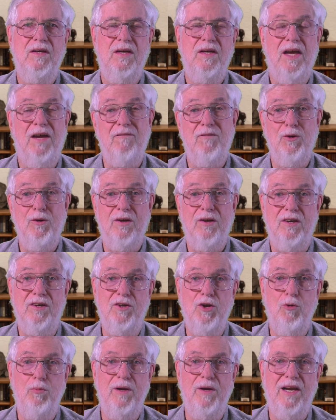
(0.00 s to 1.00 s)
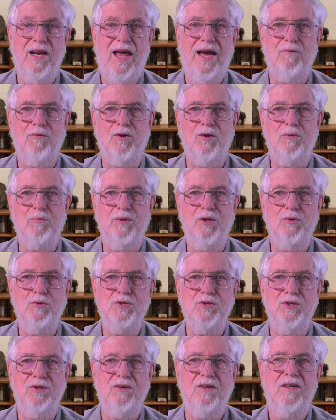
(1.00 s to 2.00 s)
If you're an Adobe Lightroom
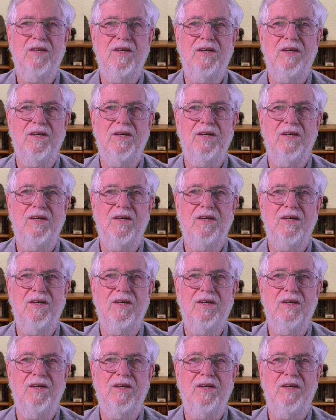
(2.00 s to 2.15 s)
user,